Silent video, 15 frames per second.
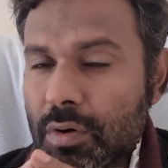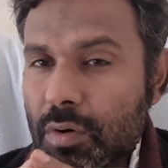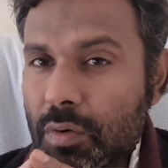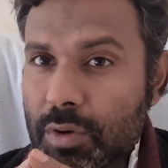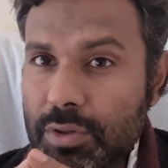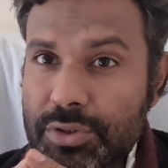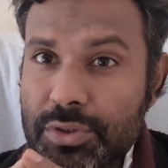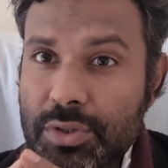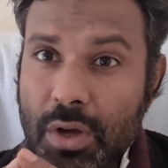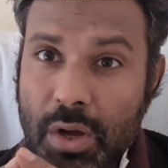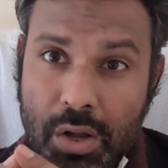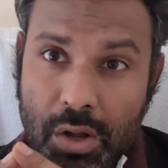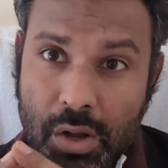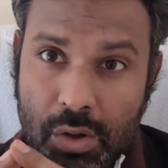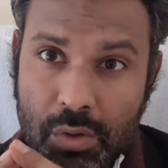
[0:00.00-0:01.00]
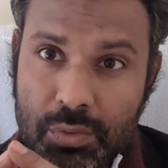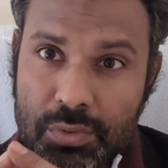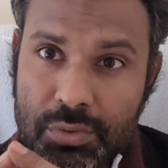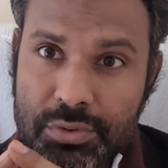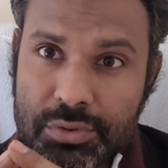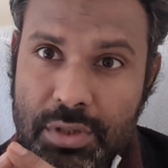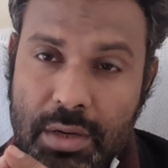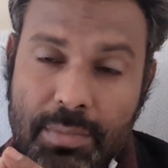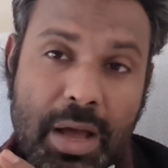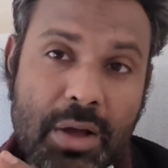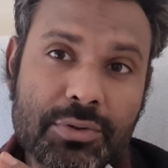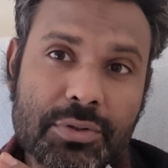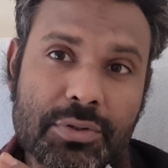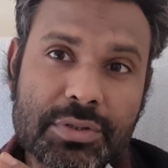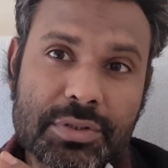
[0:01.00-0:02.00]
what you hold
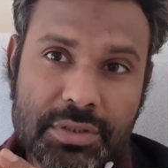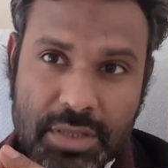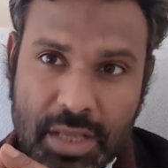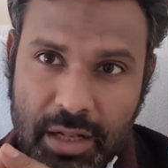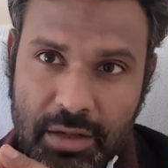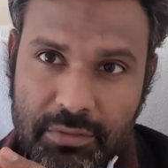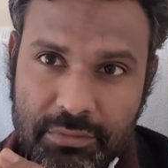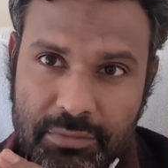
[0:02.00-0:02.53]
about yourself,